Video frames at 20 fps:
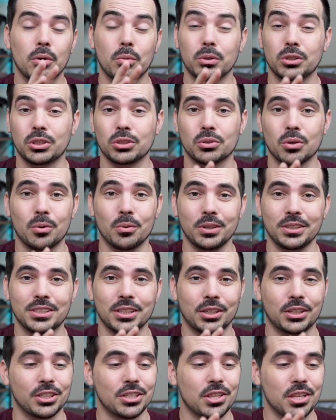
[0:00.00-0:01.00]
which is always
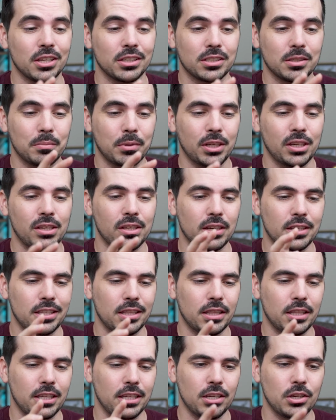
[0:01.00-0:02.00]
a good thing to be
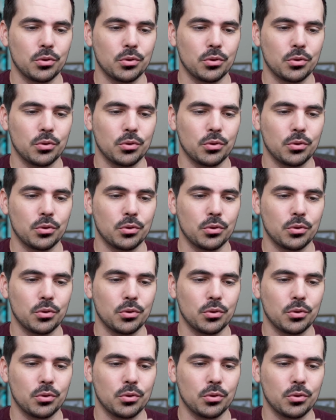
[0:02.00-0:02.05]
in the